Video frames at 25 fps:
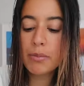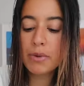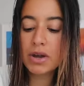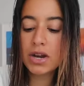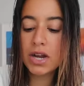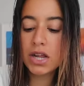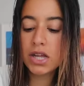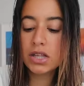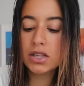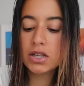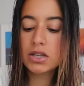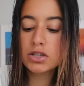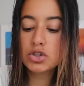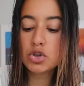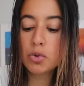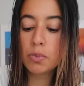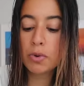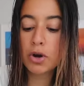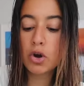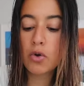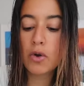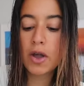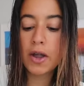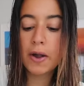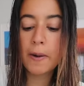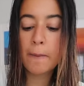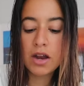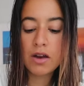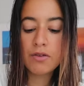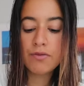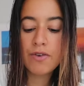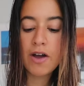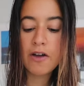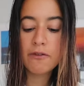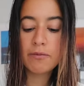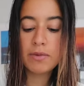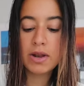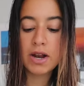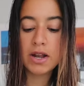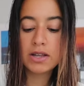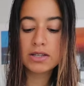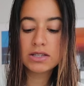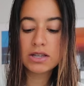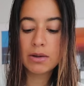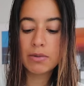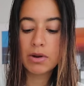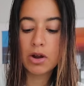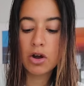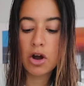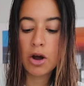I'm gonna eat this super quick and in five
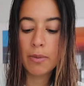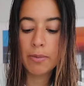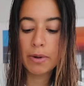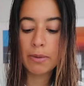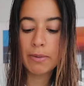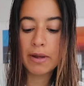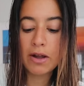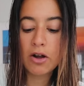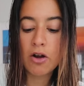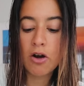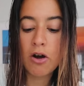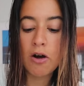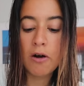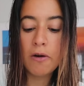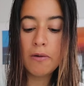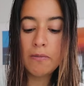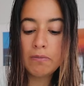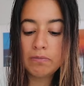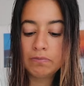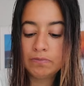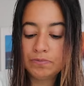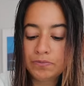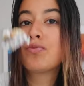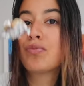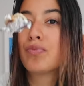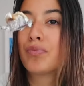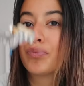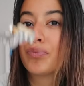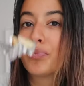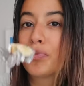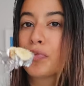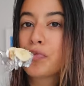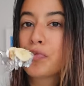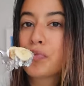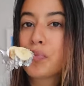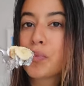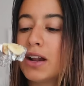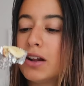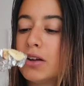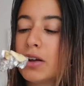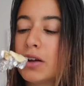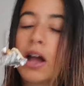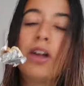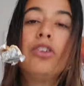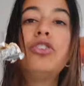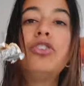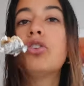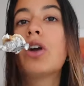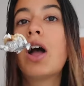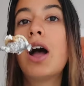minutes I'm gonna hop on my call. And I'll
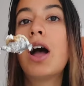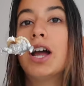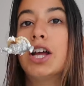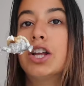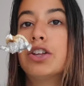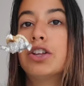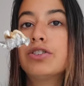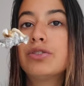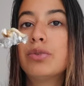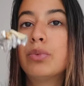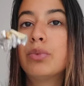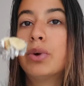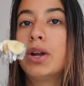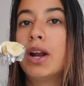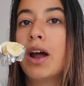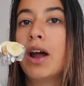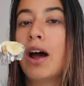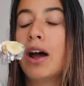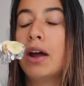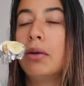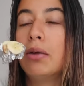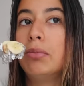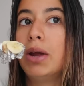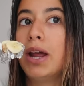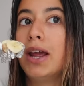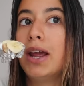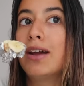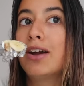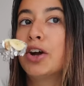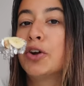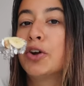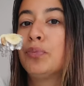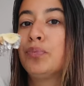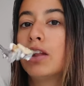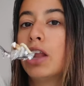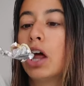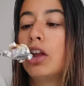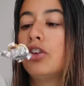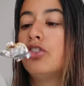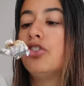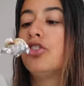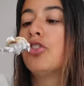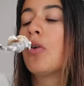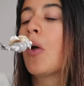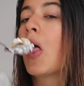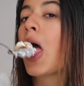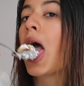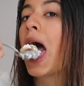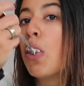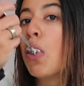catch you guys when I make
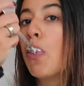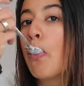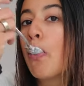lunch.